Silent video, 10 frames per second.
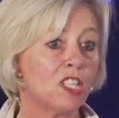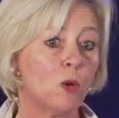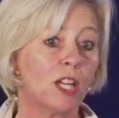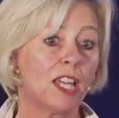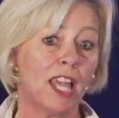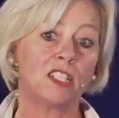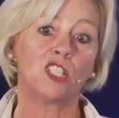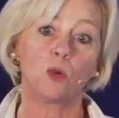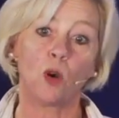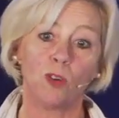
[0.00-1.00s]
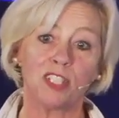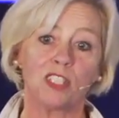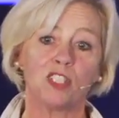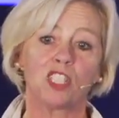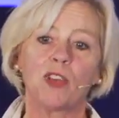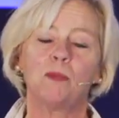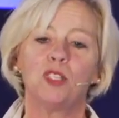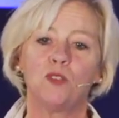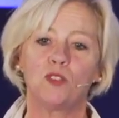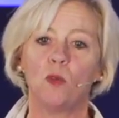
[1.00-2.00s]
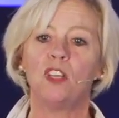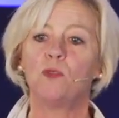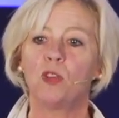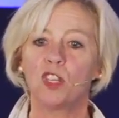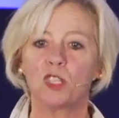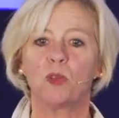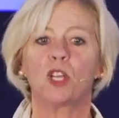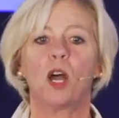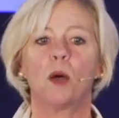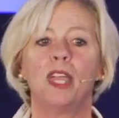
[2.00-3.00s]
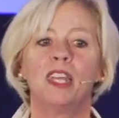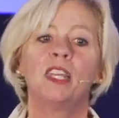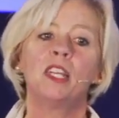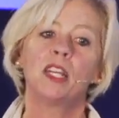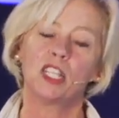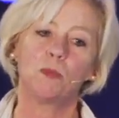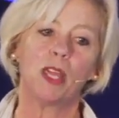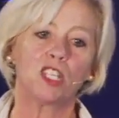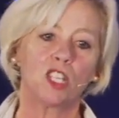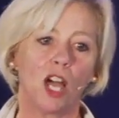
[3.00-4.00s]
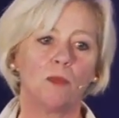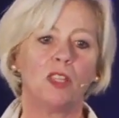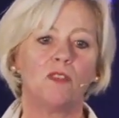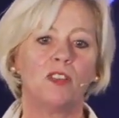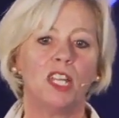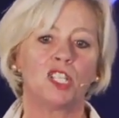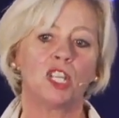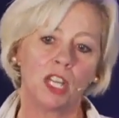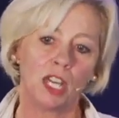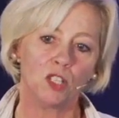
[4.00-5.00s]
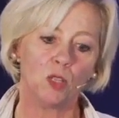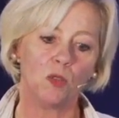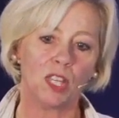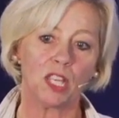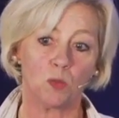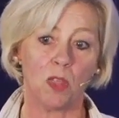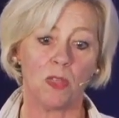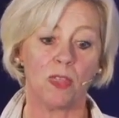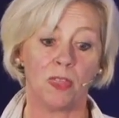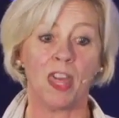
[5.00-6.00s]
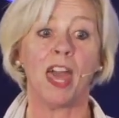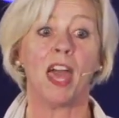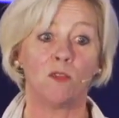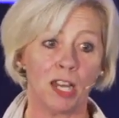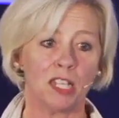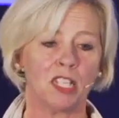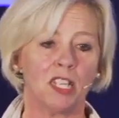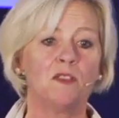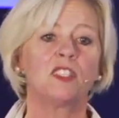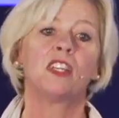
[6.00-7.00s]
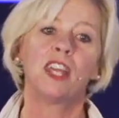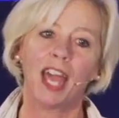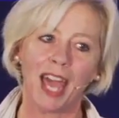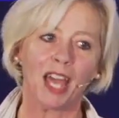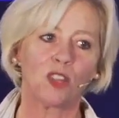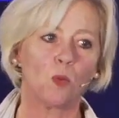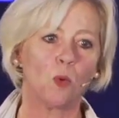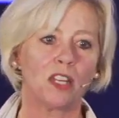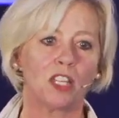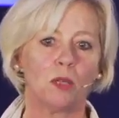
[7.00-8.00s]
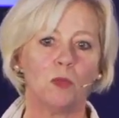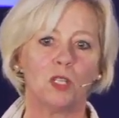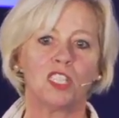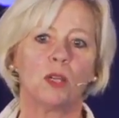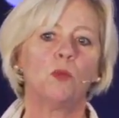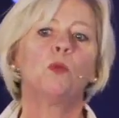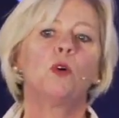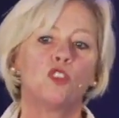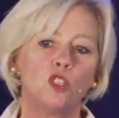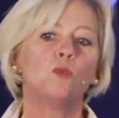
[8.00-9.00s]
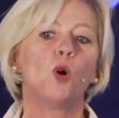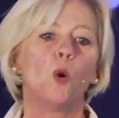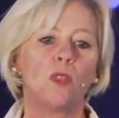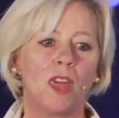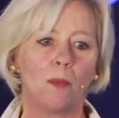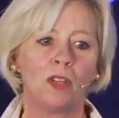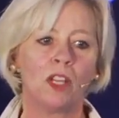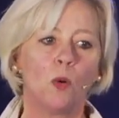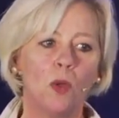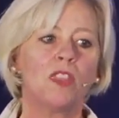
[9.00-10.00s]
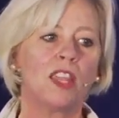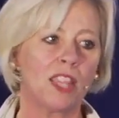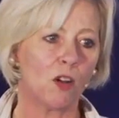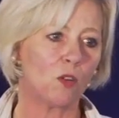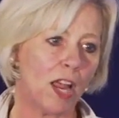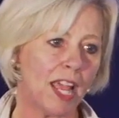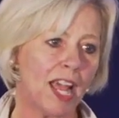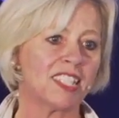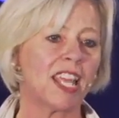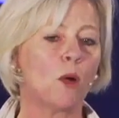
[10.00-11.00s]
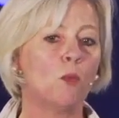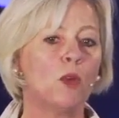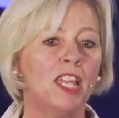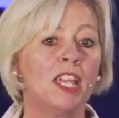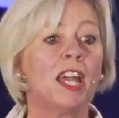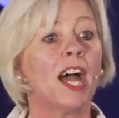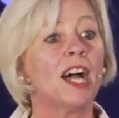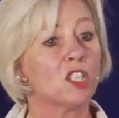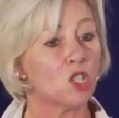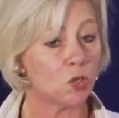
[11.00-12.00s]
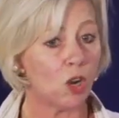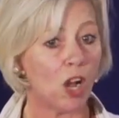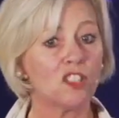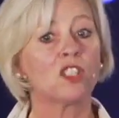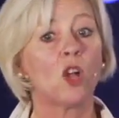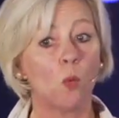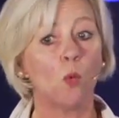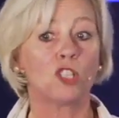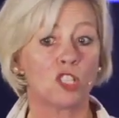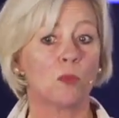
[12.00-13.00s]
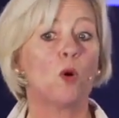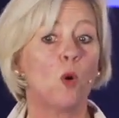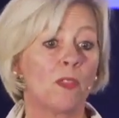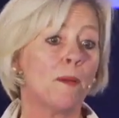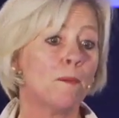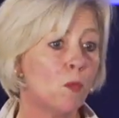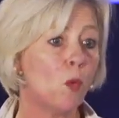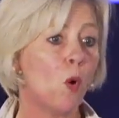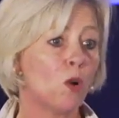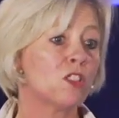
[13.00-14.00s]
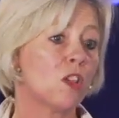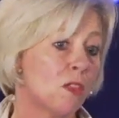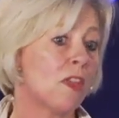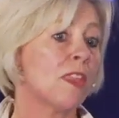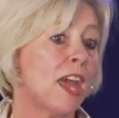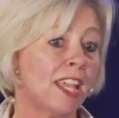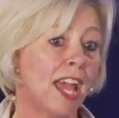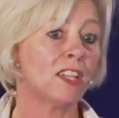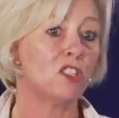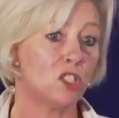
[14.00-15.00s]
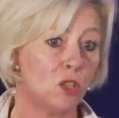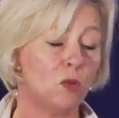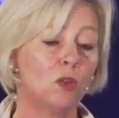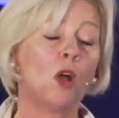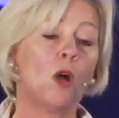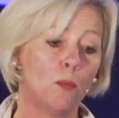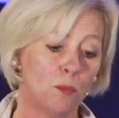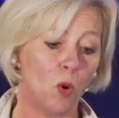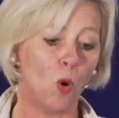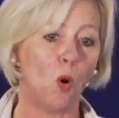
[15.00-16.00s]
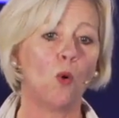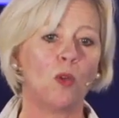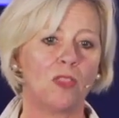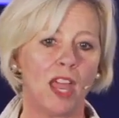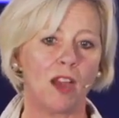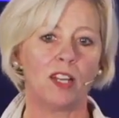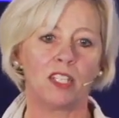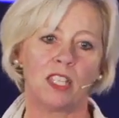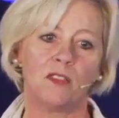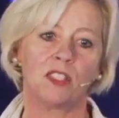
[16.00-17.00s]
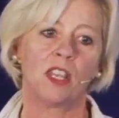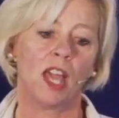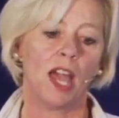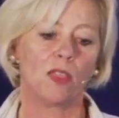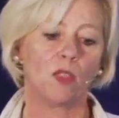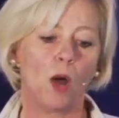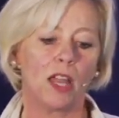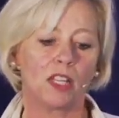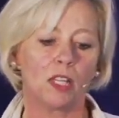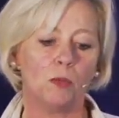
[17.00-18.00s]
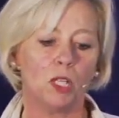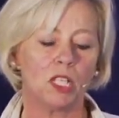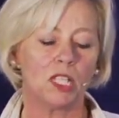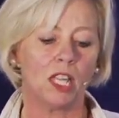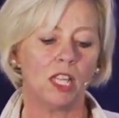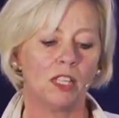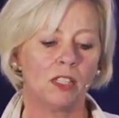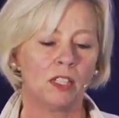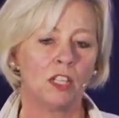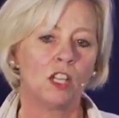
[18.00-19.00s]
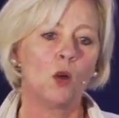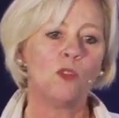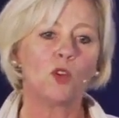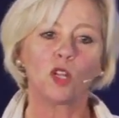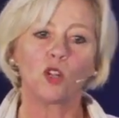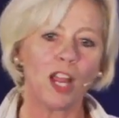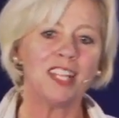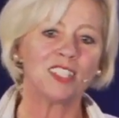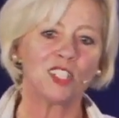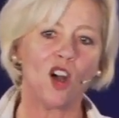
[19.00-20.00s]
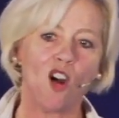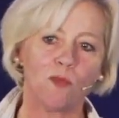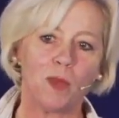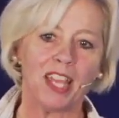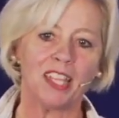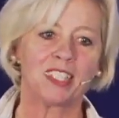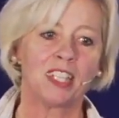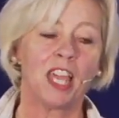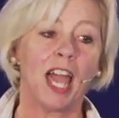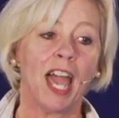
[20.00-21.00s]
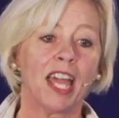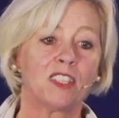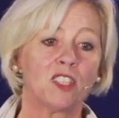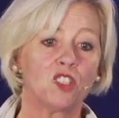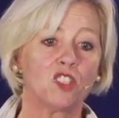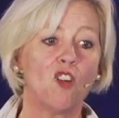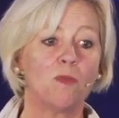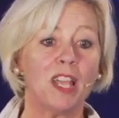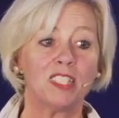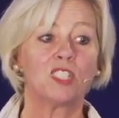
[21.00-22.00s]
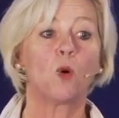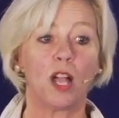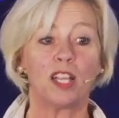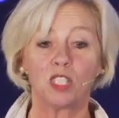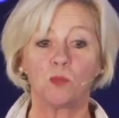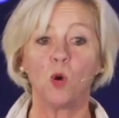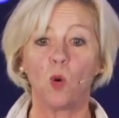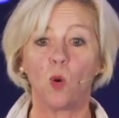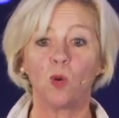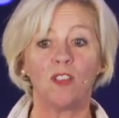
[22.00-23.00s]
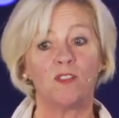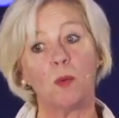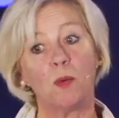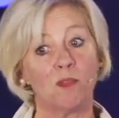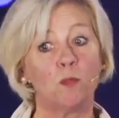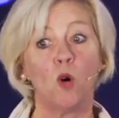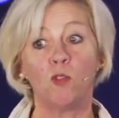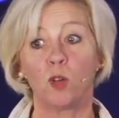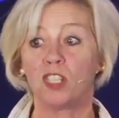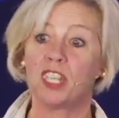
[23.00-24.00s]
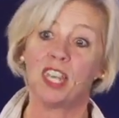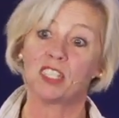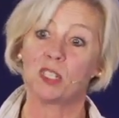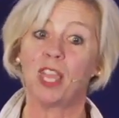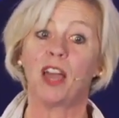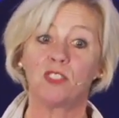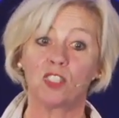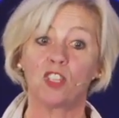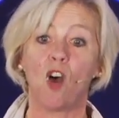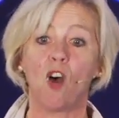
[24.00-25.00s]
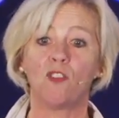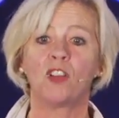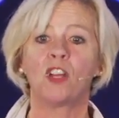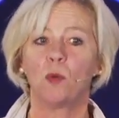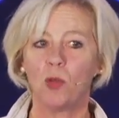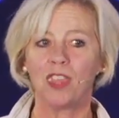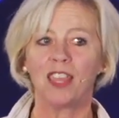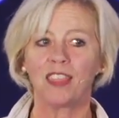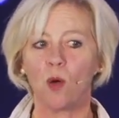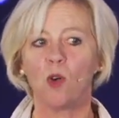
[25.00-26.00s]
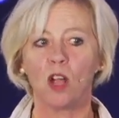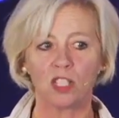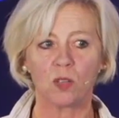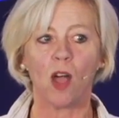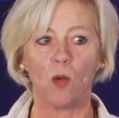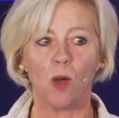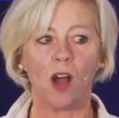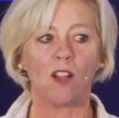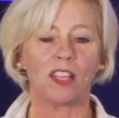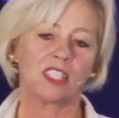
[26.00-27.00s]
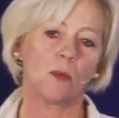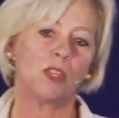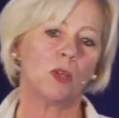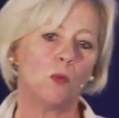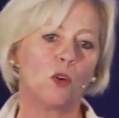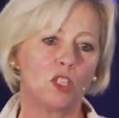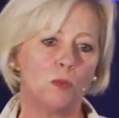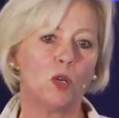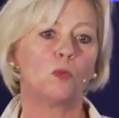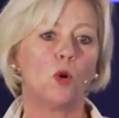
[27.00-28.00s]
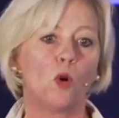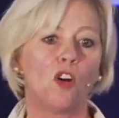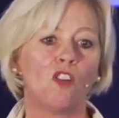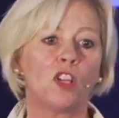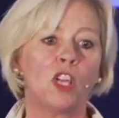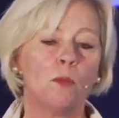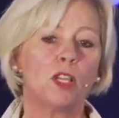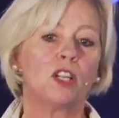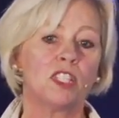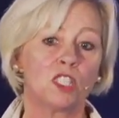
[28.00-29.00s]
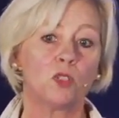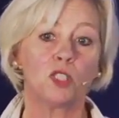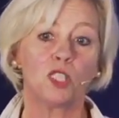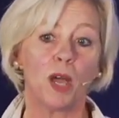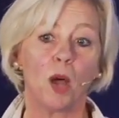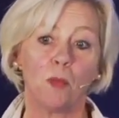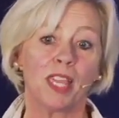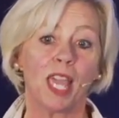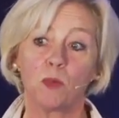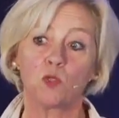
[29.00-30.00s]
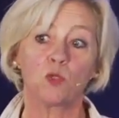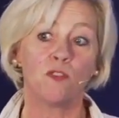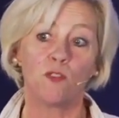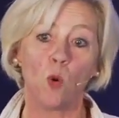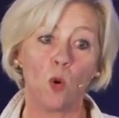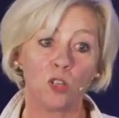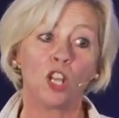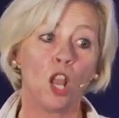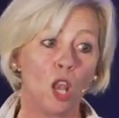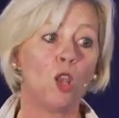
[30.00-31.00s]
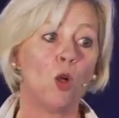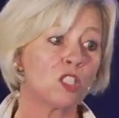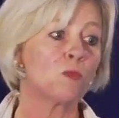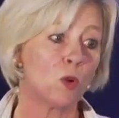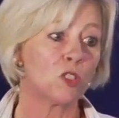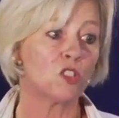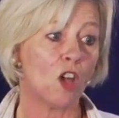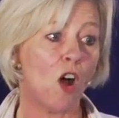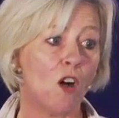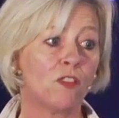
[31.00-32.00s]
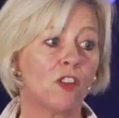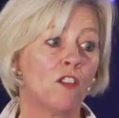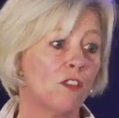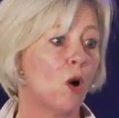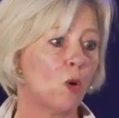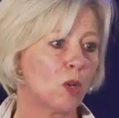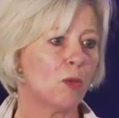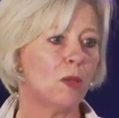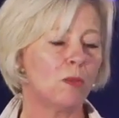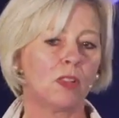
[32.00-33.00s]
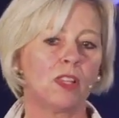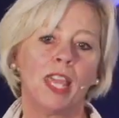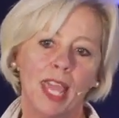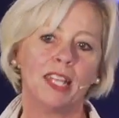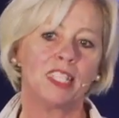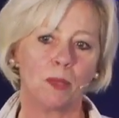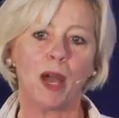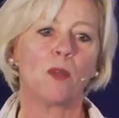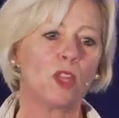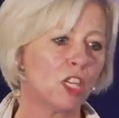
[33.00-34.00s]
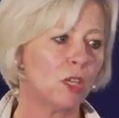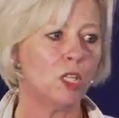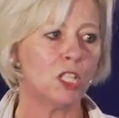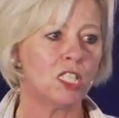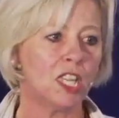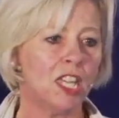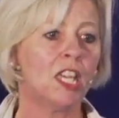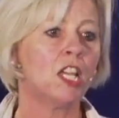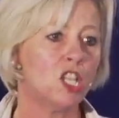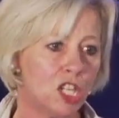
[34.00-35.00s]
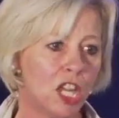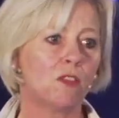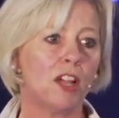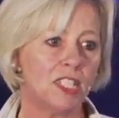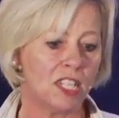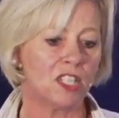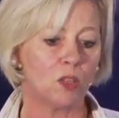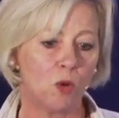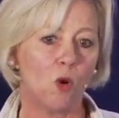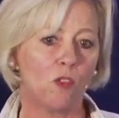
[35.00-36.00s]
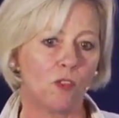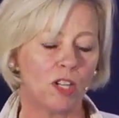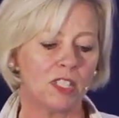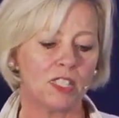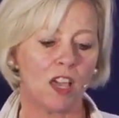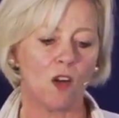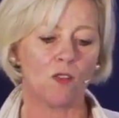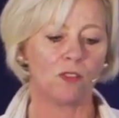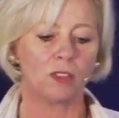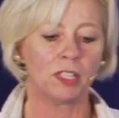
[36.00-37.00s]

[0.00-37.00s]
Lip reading: who are connected to our residents, families who don't live with us but come in and spend time in the village and do things with their relatives and the wider community. And we want to do more with them. We think they're a great asset, and we as a trust want to support them more so that they can do more with their relatives and the wider community. We've got a great staff base, and the staff base is quite small. In fact, we have more volunteers than we have staff. And we think that works quite well. That's something we want to build more of, because it's not about being able to afford lots more staff for older people. It's about the community generating support for itself.